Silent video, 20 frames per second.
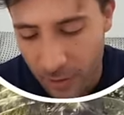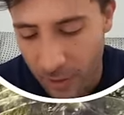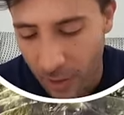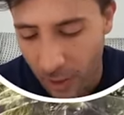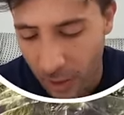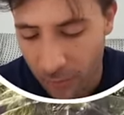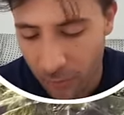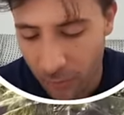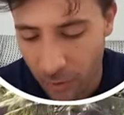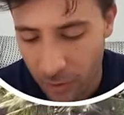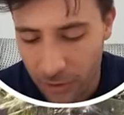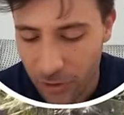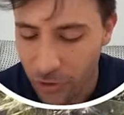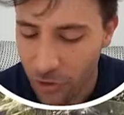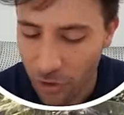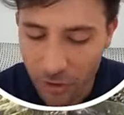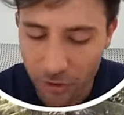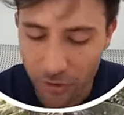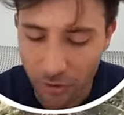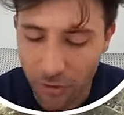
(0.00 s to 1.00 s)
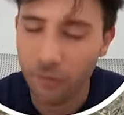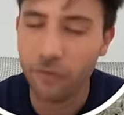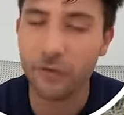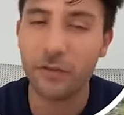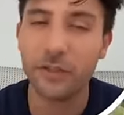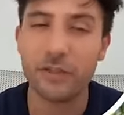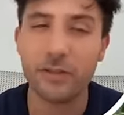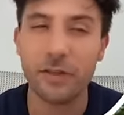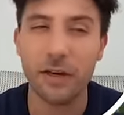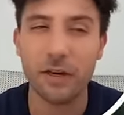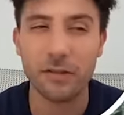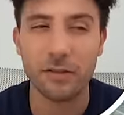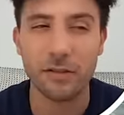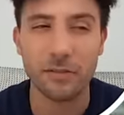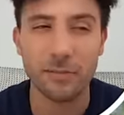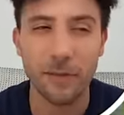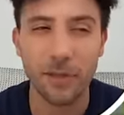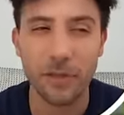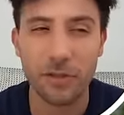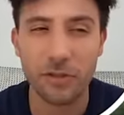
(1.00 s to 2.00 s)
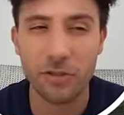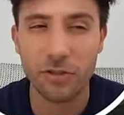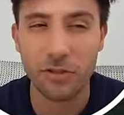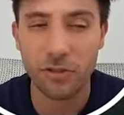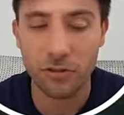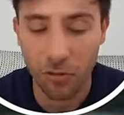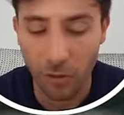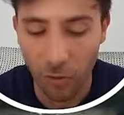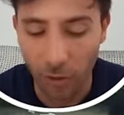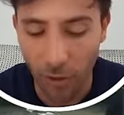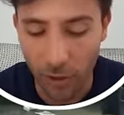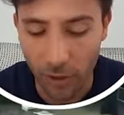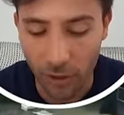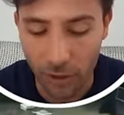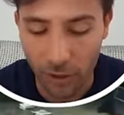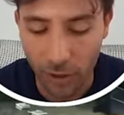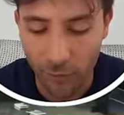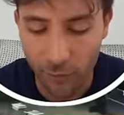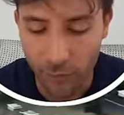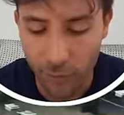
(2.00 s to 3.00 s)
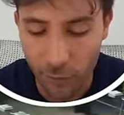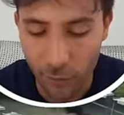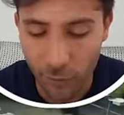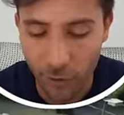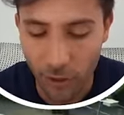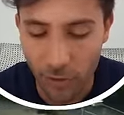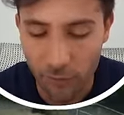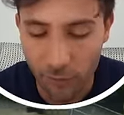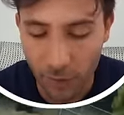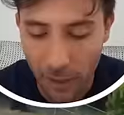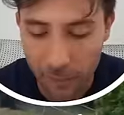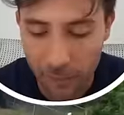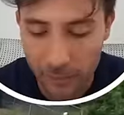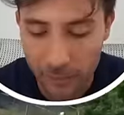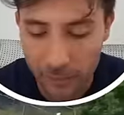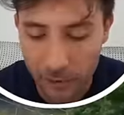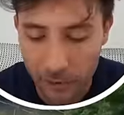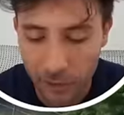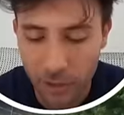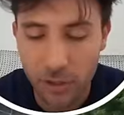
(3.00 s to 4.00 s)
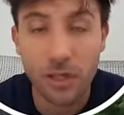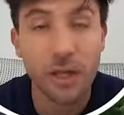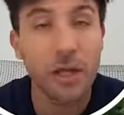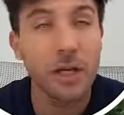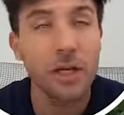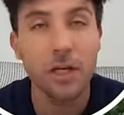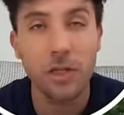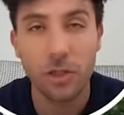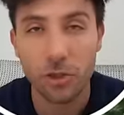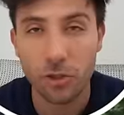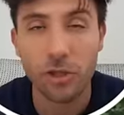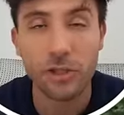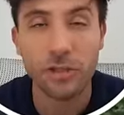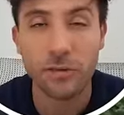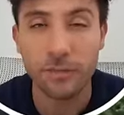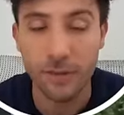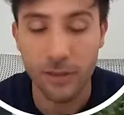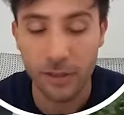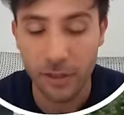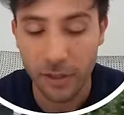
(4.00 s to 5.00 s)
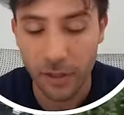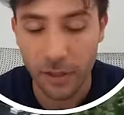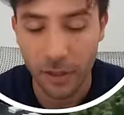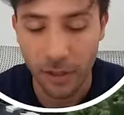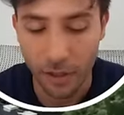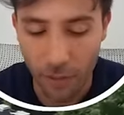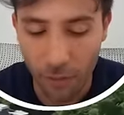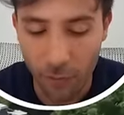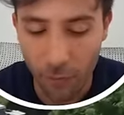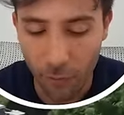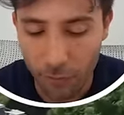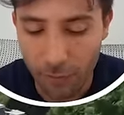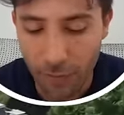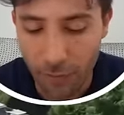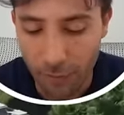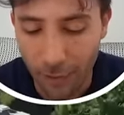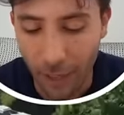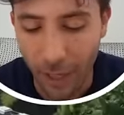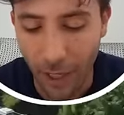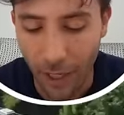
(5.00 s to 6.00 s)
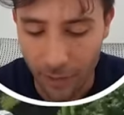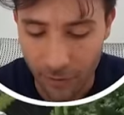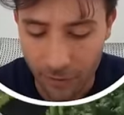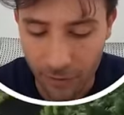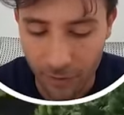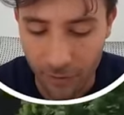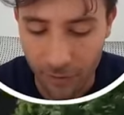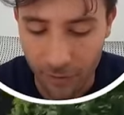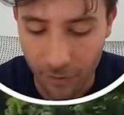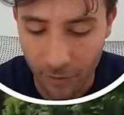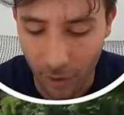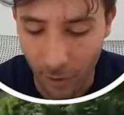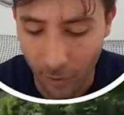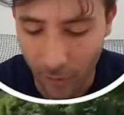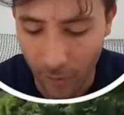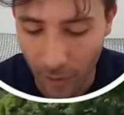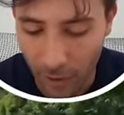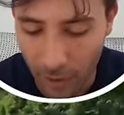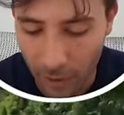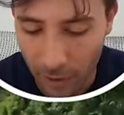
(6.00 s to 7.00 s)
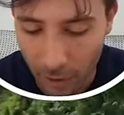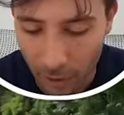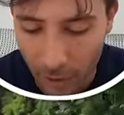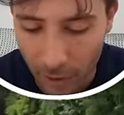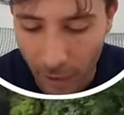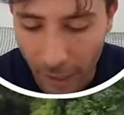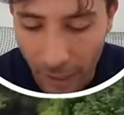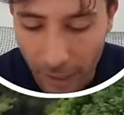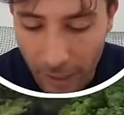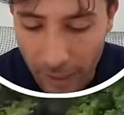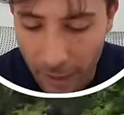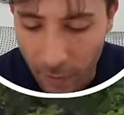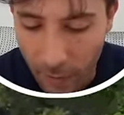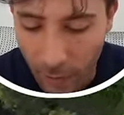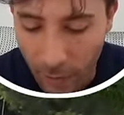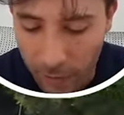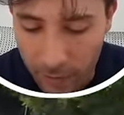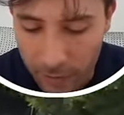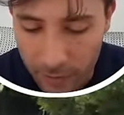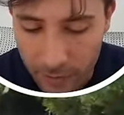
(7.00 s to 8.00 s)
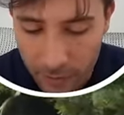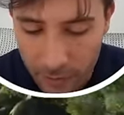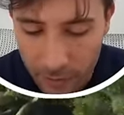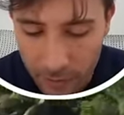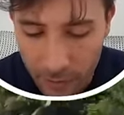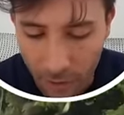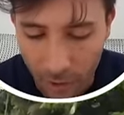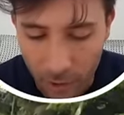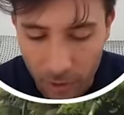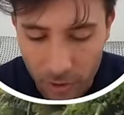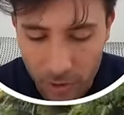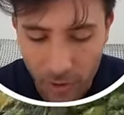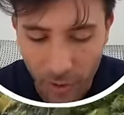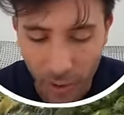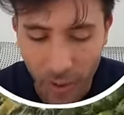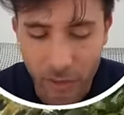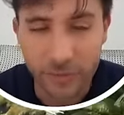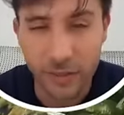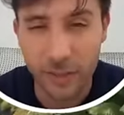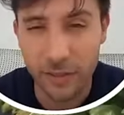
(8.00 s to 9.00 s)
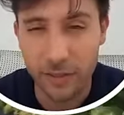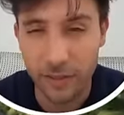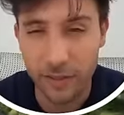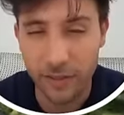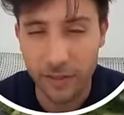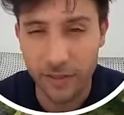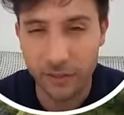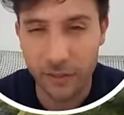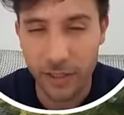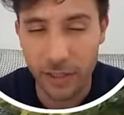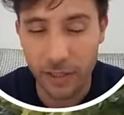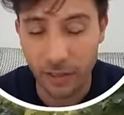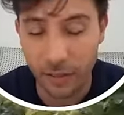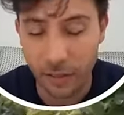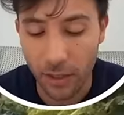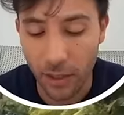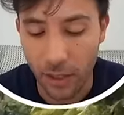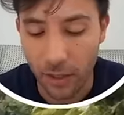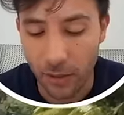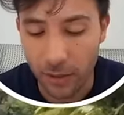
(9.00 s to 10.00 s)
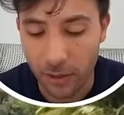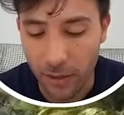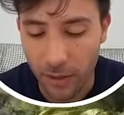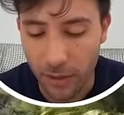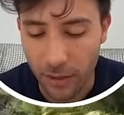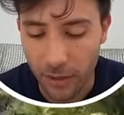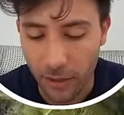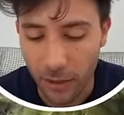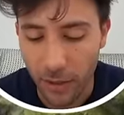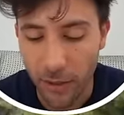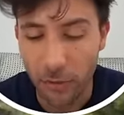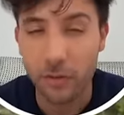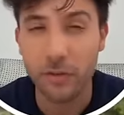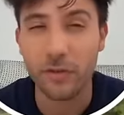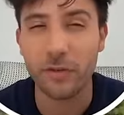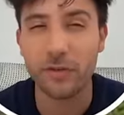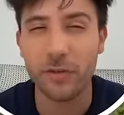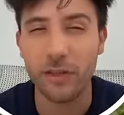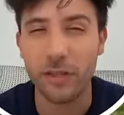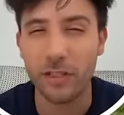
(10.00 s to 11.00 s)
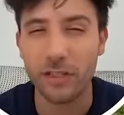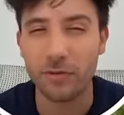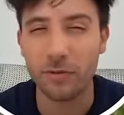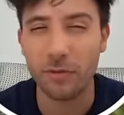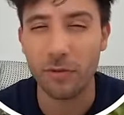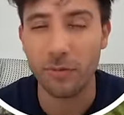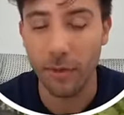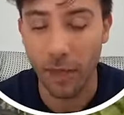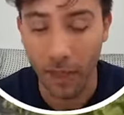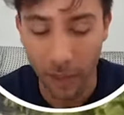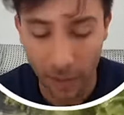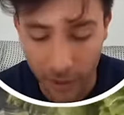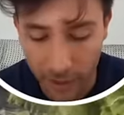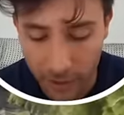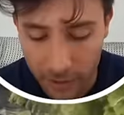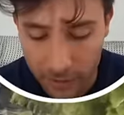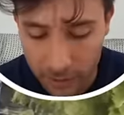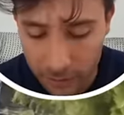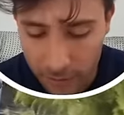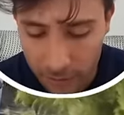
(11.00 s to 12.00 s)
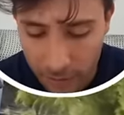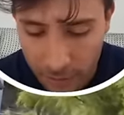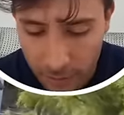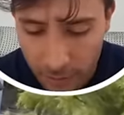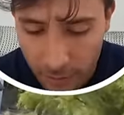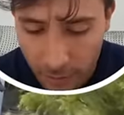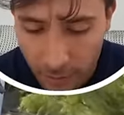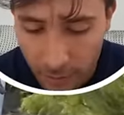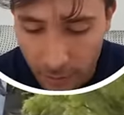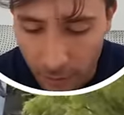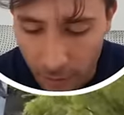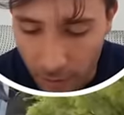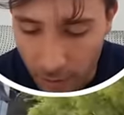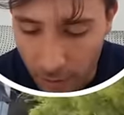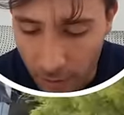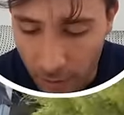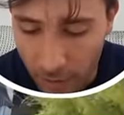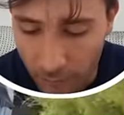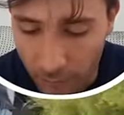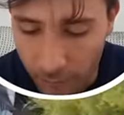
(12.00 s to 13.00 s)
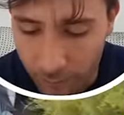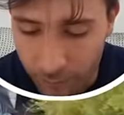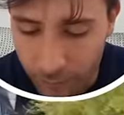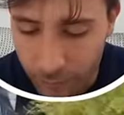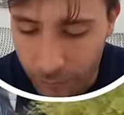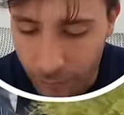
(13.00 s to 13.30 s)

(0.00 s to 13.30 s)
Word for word: I'm really trying to look for these characters, but it's just so hard. If you were in my position, trust me, you would be blind too, okay? Anyways, also I have sensitivity to light, like I always have to like squint my eyes, um